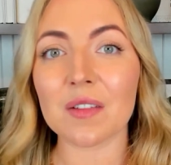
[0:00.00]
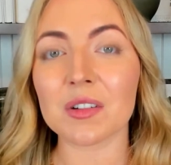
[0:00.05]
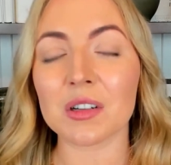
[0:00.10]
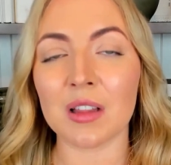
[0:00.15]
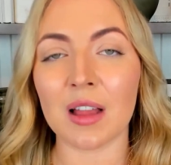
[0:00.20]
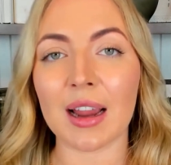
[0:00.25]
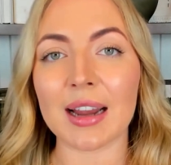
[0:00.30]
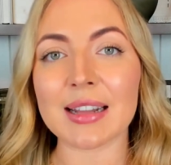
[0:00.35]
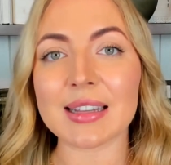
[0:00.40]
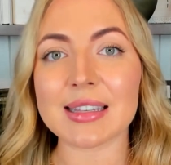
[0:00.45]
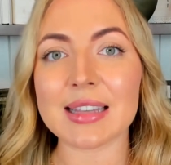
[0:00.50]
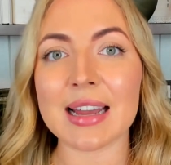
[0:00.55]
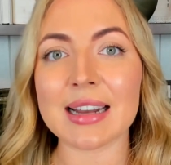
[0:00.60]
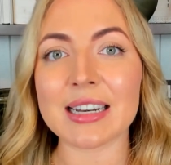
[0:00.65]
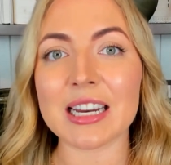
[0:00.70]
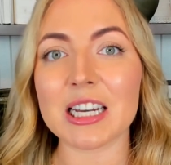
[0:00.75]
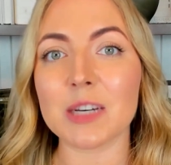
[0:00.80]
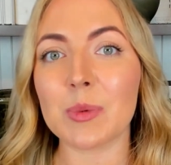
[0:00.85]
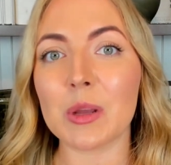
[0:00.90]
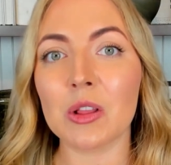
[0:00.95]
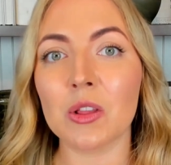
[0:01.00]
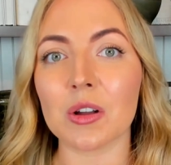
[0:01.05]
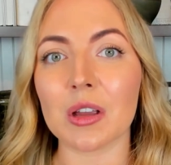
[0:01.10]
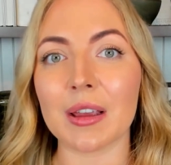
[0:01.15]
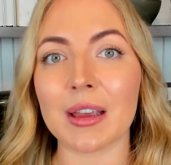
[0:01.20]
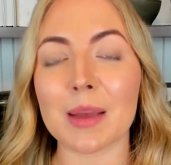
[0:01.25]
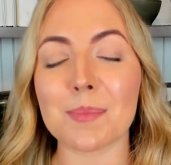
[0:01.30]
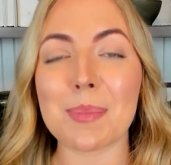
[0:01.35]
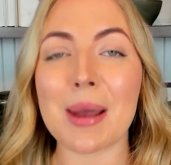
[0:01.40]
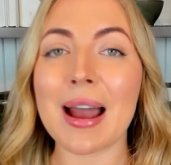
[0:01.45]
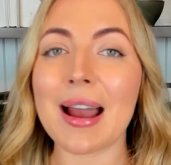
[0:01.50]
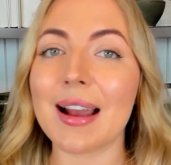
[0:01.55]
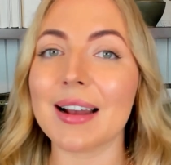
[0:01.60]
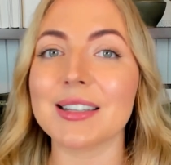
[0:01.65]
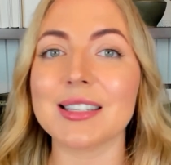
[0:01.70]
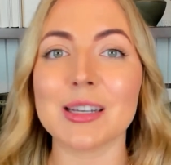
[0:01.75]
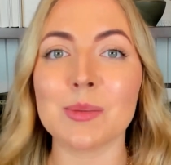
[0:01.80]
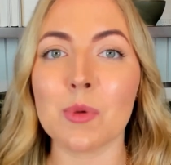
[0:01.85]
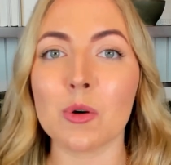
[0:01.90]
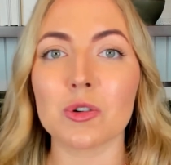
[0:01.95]
clients that need to be looking at
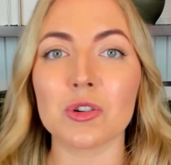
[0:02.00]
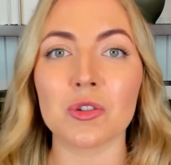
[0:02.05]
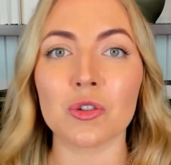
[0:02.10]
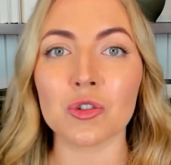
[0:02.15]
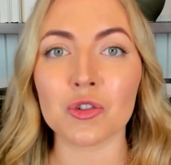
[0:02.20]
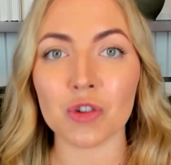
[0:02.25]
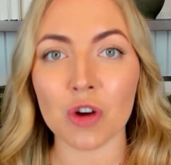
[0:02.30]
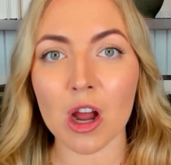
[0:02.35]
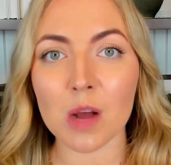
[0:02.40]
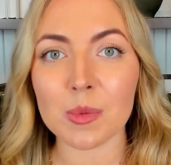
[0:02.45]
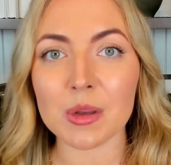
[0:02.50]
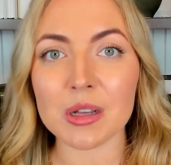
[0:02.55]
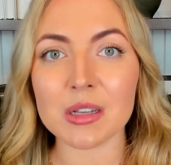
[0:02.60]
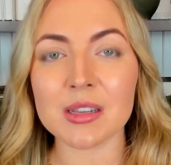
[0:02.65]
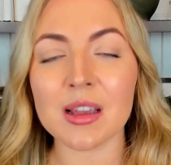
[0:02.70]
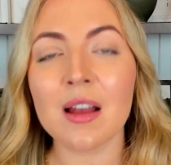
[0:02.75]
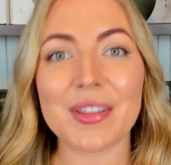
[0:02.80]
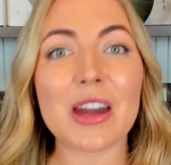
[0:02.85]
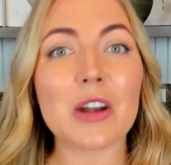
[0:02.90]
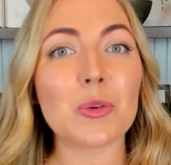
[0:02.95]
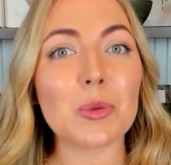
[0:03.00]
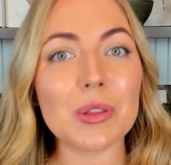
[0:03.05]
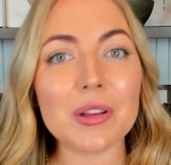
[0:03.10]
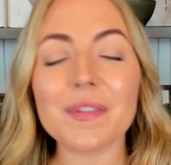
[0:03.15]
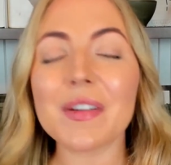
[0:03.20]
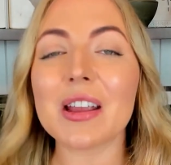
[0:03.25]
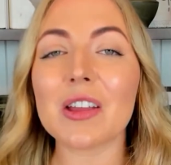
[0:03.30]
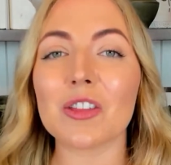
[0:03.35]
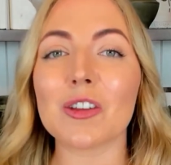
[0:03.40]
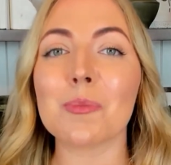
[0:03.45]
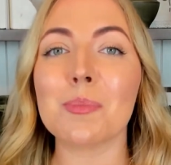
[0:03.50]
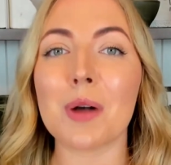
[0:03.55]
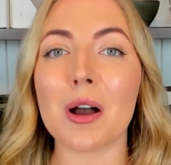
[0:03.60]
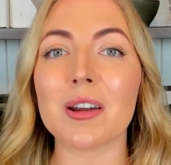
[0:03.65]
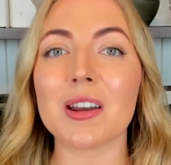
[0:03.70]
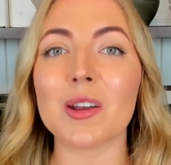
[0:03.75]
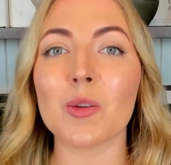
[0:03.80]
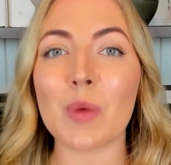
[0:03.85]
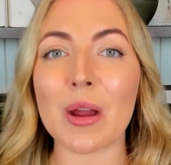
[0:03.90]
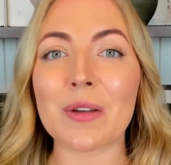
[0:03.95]
past emotional traumas that are living in their
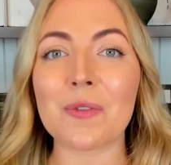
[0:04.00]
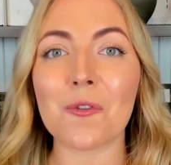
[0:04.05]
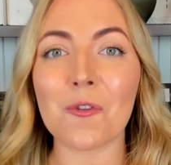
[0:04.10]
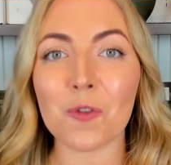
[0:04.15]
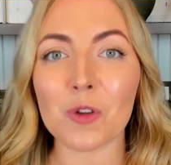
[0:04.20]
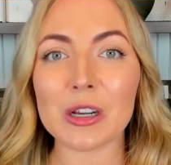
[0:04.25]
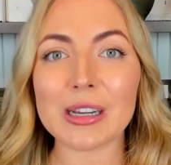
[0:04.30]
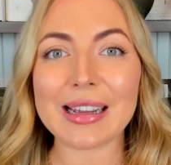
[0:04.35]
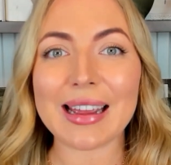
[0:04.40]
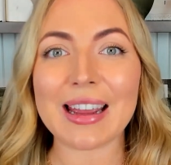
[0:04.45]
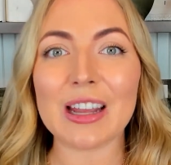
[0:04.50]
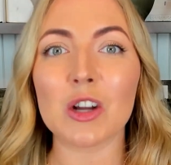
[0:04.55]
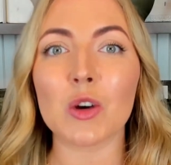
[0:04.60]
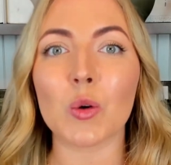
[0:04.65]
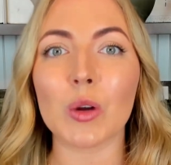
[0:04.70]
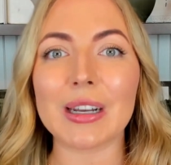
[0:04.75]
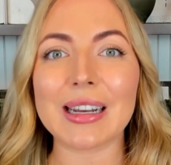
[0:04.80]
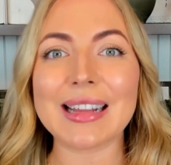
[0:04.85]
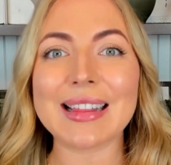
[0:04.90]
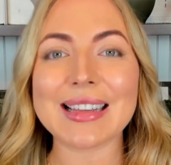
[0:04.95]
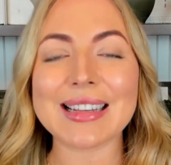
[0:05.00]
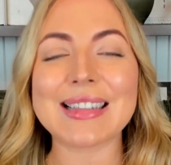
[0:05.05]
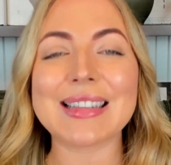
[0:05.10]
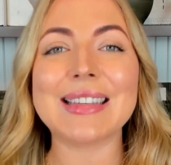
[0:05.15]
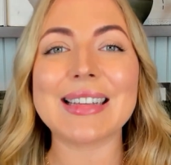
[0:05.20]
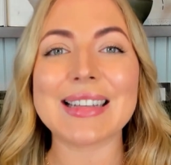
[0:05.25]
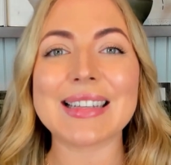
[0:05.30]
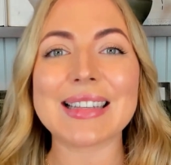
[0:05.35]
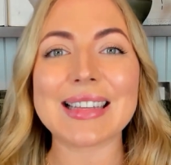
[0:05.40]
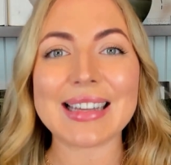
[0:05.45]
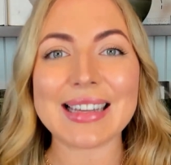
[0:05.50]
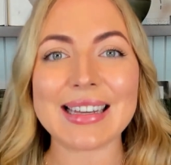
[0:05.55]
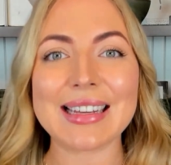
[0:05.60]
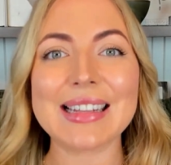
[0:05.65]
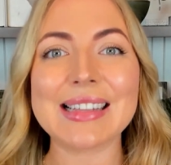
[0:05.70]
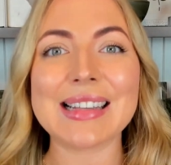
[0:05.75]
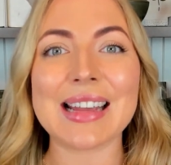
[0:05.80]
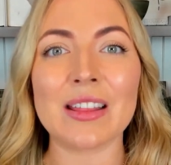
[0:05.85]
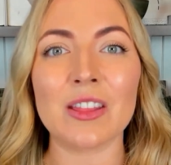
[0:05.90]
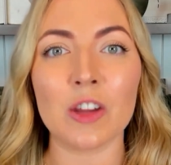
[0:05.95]
body rent-free and creating this
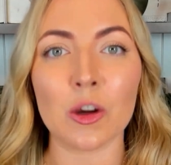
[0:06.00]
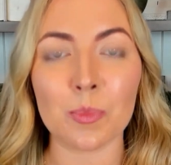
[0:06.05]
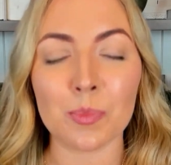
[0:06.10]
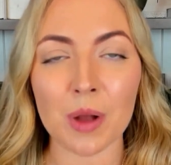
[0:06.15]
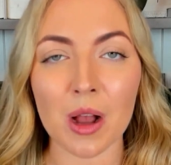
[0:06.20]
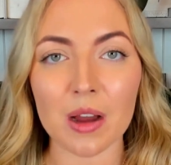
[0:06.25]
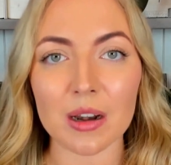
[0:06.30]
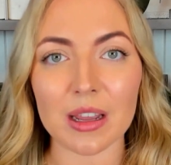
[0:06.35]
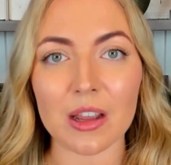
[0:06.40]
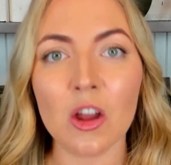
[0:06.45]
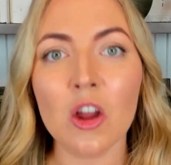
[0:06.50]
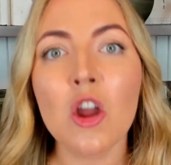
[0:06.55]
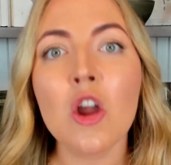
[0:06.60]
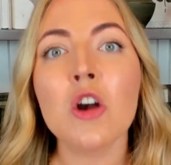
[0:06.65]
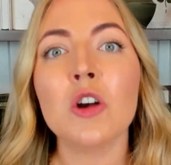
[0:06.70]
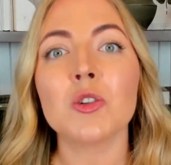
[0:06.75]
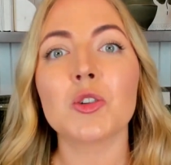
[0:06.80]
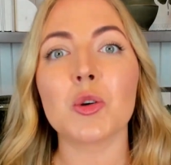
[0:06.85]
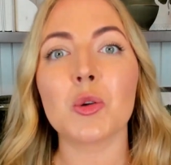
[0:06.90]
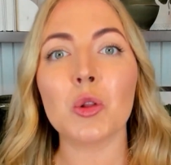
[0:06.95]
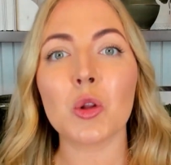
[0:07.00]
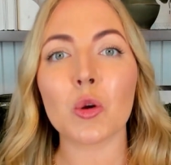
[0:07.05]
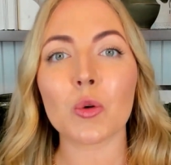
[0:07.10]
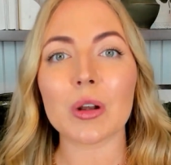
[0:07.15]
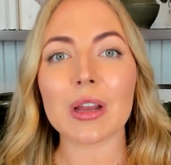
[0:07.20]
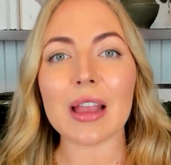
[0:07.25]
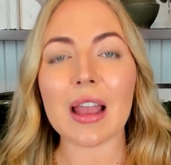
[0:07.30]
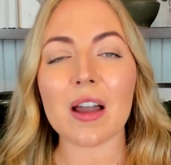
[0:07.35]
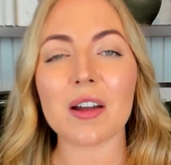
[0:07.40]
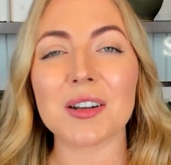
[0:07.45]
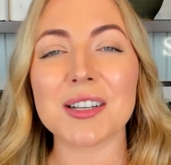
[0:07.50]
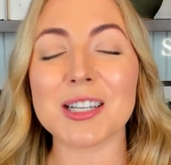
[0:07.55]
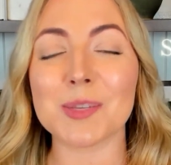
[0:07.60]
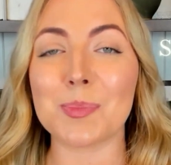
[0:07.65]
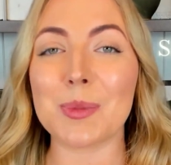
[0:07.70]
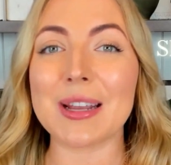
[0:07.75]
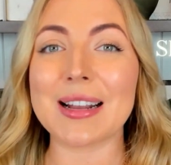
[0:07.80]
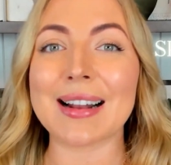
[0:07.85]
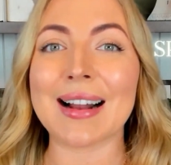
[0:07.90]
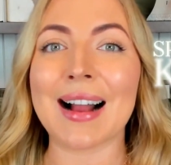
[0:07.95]
dis-ease in their body. So learning how to
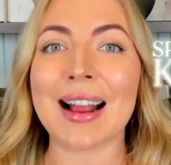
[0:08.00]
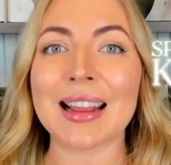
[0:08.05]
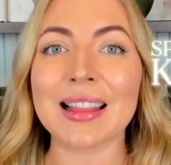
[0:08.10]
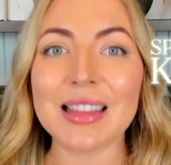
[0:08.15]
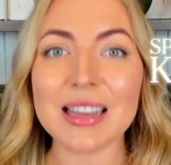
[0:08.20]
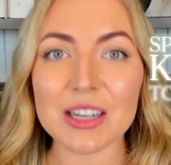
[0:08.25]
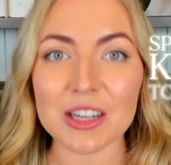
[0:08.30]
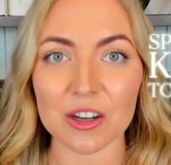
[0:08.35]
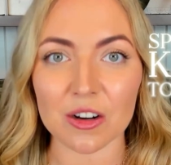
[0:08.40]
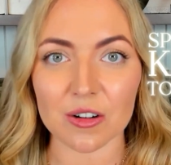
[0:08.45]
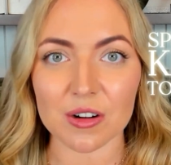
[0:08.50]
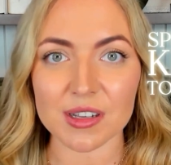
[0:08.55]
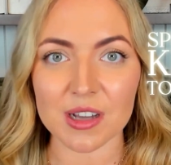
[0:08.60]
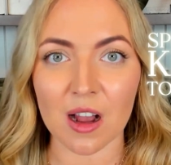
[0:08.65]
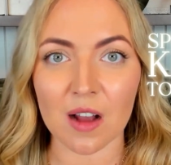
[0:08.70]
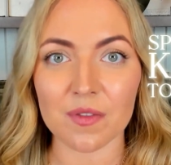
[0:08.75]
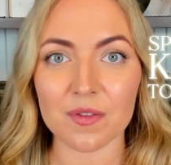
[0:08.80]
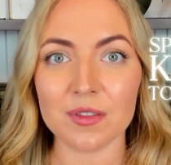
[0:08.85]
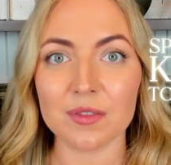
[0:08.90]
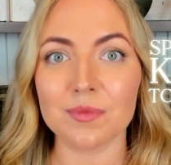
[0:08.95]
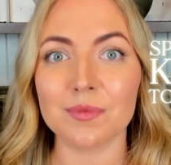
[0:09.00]
speak kindly to yourself.